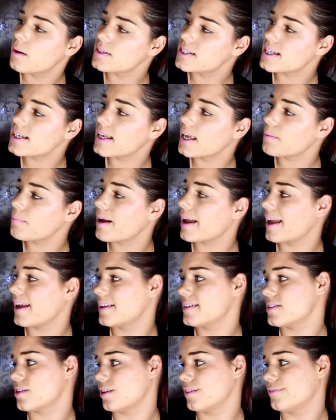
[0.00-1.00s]
Didn't get my
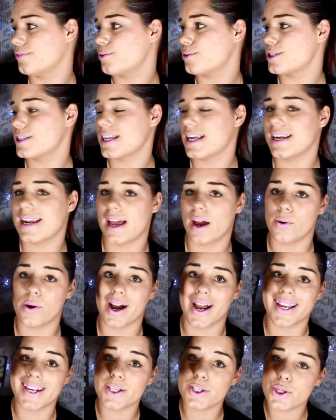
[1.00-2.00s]
hands on, unfortunately. Now
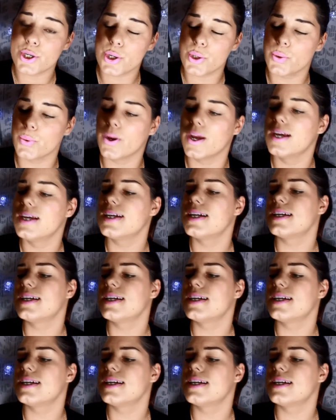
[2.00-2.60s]
I do.